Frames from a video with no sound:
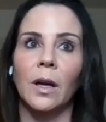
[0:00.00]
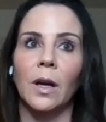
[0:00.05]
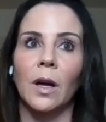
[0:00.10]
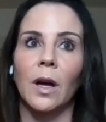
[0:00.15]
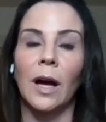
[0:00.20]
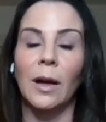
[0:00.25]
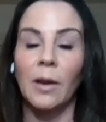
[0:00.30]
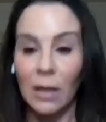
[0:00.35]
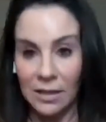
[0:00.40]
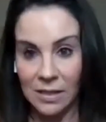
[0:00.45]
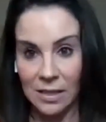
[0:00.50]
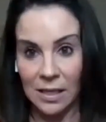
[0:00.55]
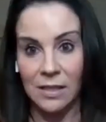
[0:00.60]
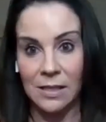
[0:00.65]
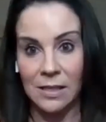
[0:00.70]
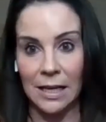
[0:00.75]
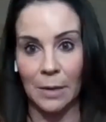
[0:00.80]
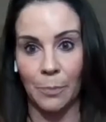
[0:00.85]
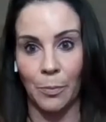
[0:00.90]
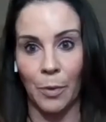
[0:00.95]
as I
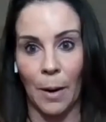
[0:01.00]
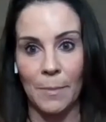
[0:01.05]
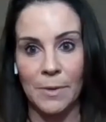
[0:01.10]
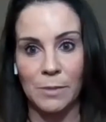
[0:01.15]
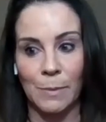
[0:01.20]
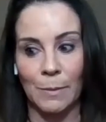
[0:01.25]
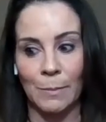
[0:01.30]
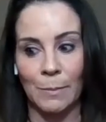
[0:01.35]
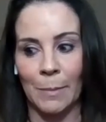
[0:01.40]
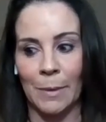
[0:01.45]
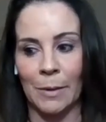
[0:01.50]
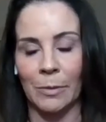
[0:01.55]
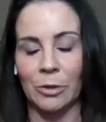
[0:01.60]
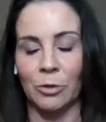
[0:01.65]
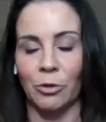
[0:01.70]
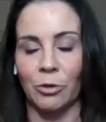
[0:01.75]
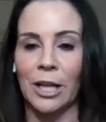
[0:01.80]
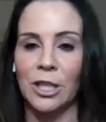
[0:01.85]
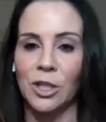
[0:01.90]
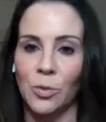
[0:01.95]
said, I promised my mom I would
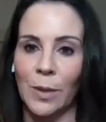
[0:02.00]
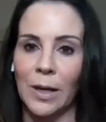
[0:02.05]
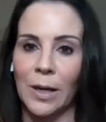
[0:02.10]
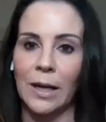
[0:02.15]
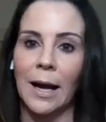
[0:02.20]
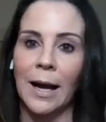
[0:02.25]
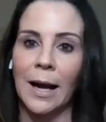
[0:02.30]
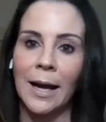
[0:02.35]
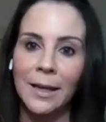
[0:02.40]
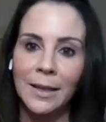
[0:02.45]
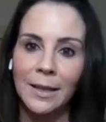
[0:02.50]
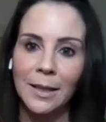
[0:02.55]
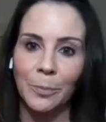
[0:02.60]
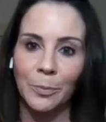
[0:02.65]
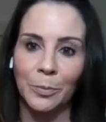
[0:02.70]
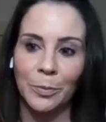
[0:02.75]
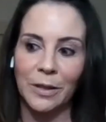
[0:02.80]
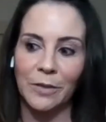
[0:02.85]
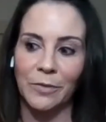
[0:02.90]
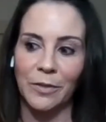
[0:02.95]
graduate. I ended up
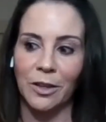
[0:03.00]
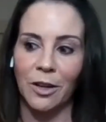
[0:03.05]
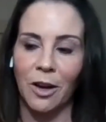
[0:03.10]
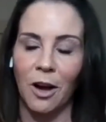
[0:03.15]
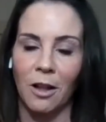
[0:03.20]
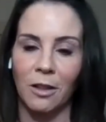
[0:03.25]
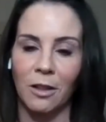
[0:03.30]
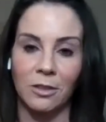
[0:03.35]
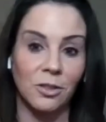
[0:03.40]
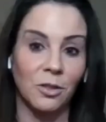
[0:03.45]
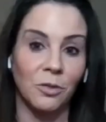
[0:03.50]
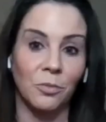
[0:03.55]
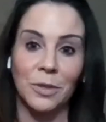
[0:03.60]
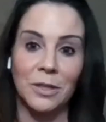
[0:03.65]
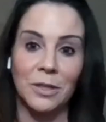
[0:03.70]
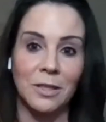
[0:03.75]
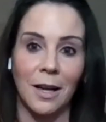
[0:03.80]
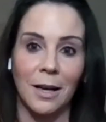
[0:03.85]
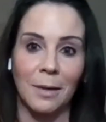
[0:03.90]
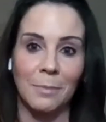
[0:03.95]
leaving college 3
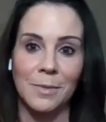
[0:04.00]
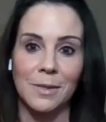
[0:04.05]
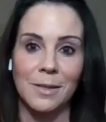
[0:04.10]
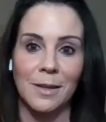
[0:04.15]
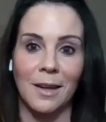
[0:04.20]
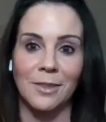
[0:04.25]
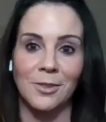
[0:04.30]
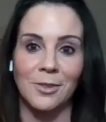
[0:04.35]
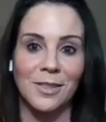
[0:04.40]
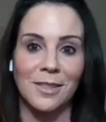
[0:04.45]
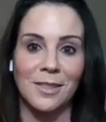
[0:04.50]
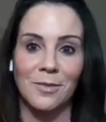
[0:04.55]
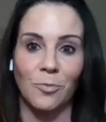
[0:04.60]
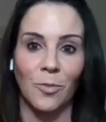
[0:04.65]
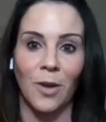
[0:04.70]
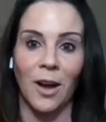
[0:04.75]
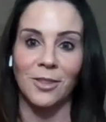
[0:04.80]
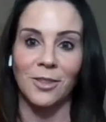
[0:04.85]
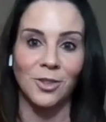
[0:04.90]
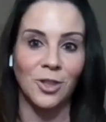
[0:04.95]
times. I just
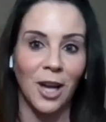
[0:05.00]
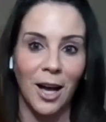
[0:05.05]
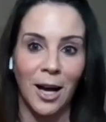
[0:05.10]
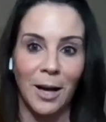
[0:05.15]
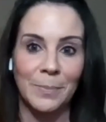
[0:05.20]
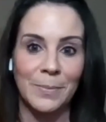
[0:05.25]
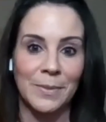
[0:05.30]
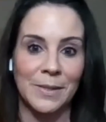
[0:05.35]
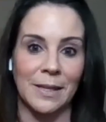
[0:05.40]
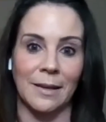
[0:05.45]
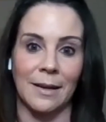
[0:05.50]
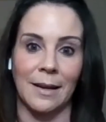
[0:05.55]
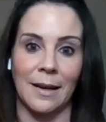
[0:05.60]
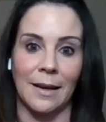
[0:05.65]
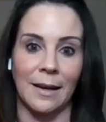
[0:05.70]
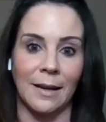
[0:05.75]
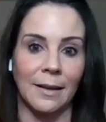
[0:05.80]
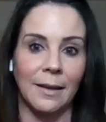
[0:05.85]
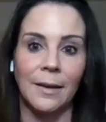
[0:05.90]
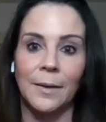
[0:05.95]
got jobs, and
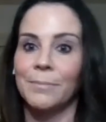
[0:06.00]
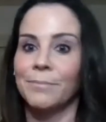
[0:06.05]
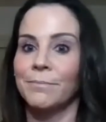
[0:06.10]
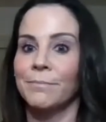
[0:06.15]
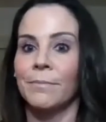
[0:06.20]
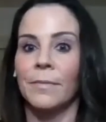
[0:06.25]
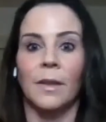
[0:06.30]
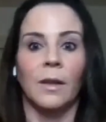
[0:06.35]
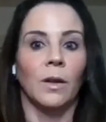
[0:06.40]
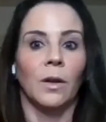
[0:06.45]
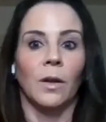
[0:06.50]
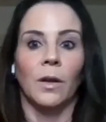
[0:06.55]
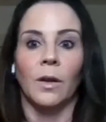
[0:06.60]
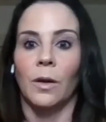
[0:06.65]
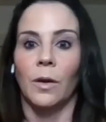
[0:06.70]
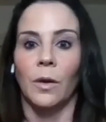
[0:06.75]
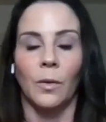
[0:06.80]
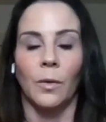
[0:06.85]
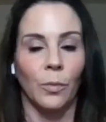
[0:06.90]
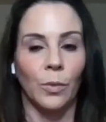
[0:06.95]
I
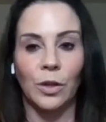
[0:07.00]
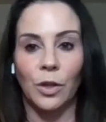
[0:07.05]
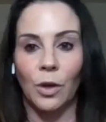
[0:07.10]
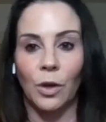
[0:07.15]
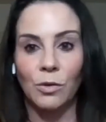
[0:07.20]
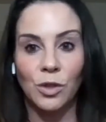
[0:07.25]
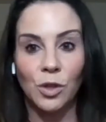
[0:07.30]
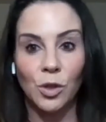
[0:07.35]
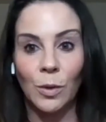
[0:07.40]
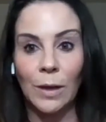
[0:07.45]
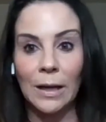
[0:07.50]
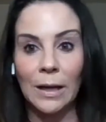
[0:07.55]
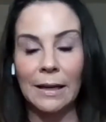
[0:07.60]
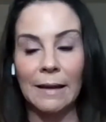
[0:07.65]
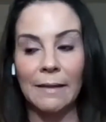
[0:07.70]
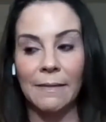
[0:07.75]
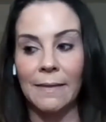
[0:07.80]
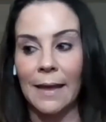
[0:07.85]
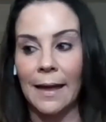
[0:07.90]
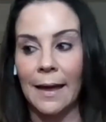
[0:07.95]
would go do it.
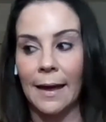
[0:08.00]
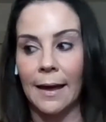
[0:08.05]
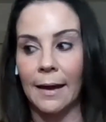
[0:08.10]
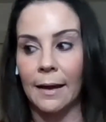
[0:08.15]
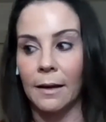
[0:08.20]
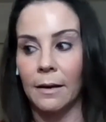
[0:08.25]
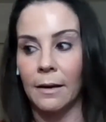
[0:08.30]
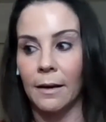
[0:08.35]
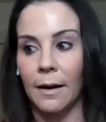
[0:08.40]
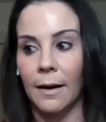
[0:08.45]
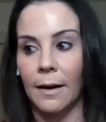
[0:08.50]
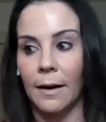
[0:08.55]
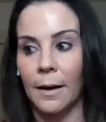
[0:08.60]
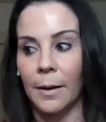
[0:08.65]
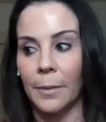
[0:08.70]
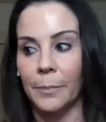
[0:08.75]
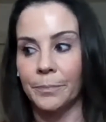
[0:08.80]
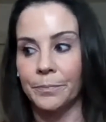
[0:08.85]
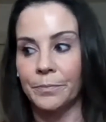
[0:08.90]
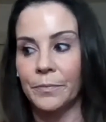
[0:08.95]
And then
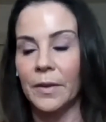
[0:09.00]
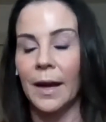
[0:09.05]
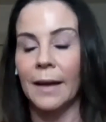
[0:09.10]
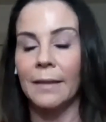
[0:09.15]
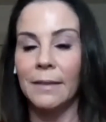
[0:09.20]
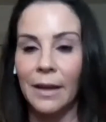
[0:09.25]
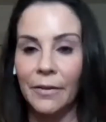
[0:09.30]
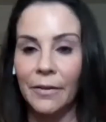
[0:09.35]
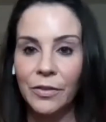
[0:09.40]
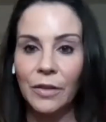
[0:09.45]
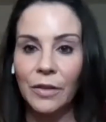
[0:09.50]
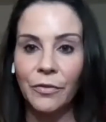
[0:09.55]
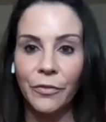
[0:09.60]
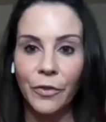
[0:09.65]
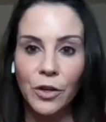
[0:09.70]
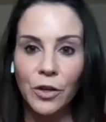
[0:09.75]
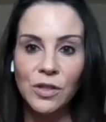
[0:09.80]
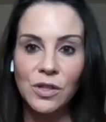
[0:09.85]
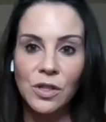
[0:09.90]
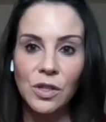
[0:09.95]
I left at
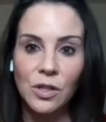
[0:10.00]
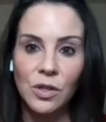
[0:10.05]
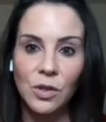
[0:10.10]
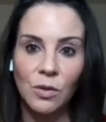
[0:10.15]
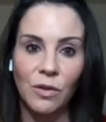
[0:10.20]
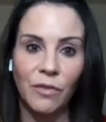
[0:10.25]
first to do the